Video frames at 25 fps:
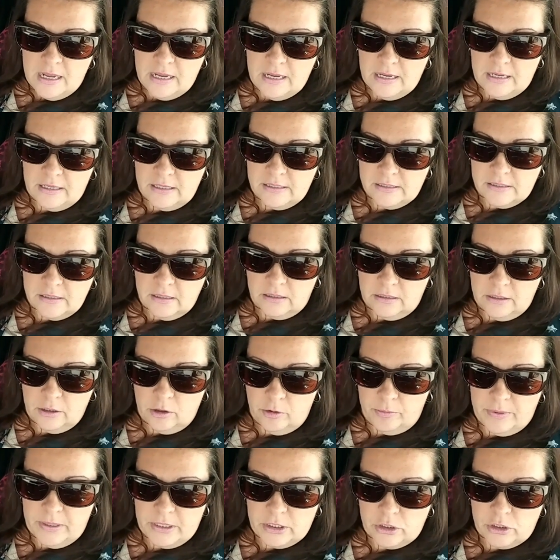It is a
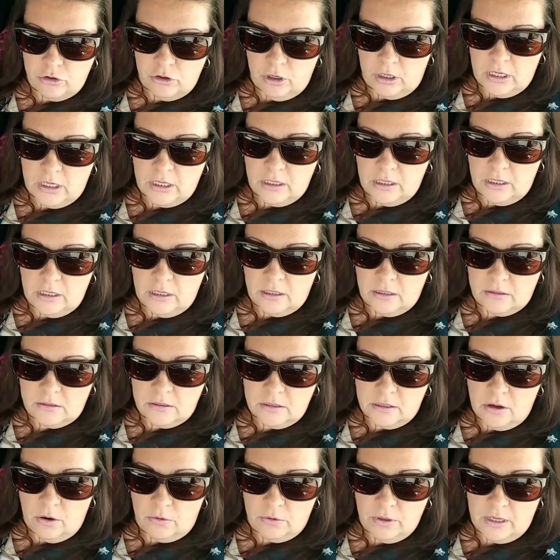little bit tricky to get it
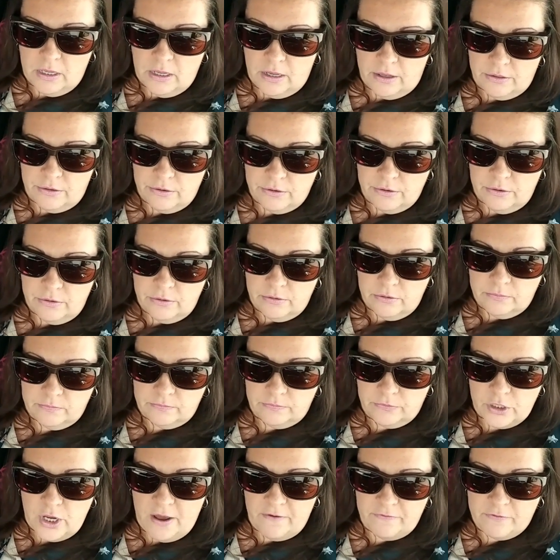to go together.
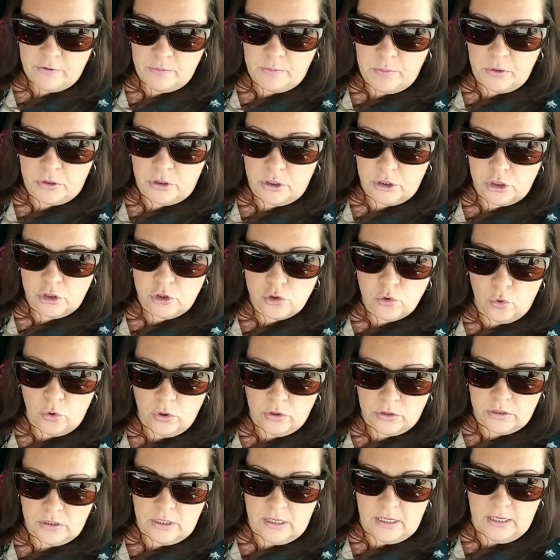You have to put the
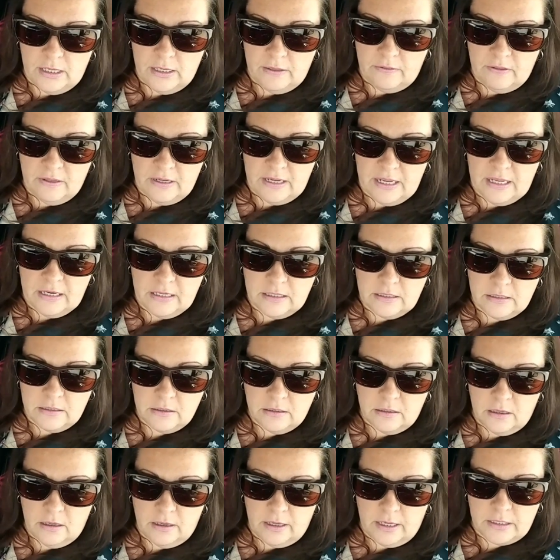short end, the
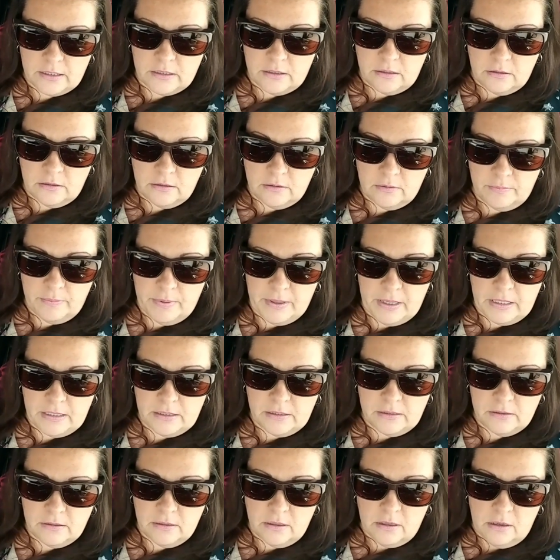end cut
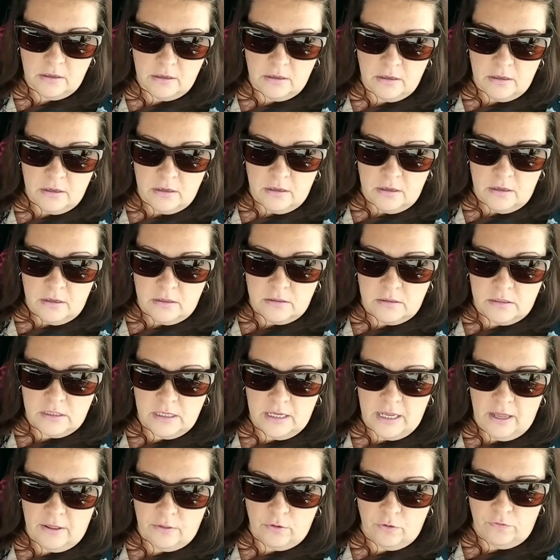piece,
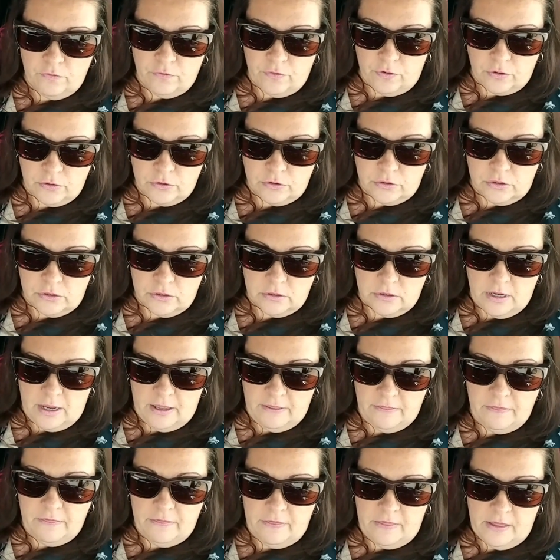together first,
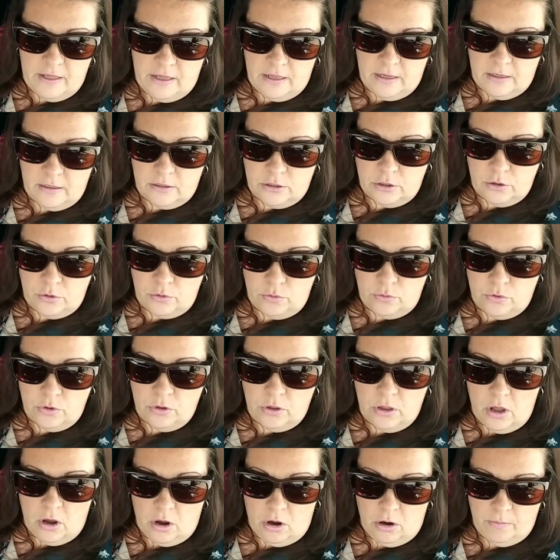and then do the
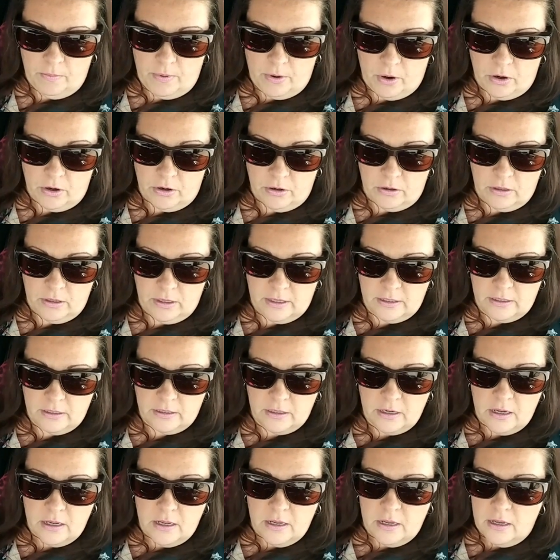long part
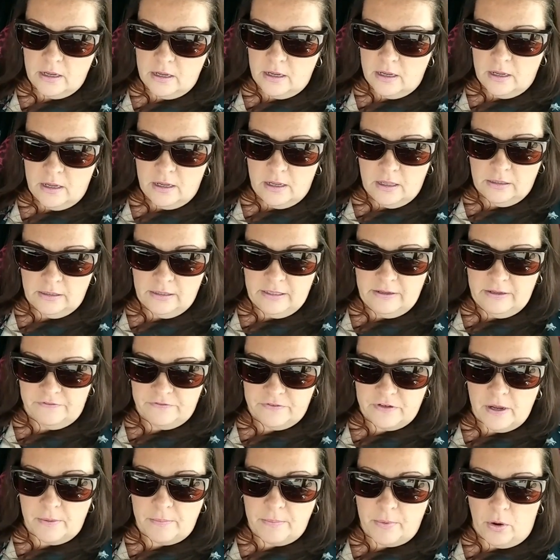and
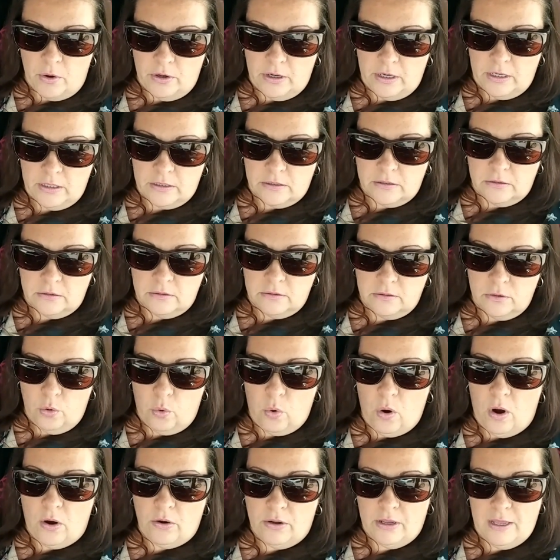lift up on it
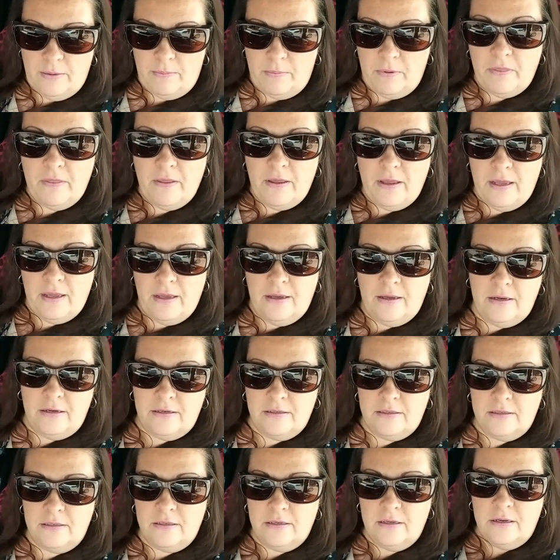while keeping the
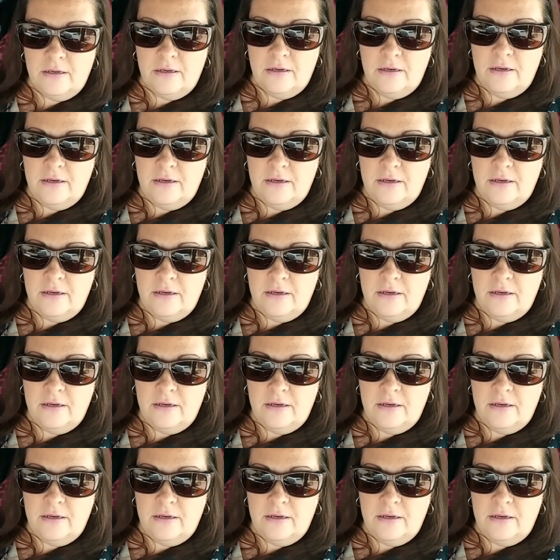ends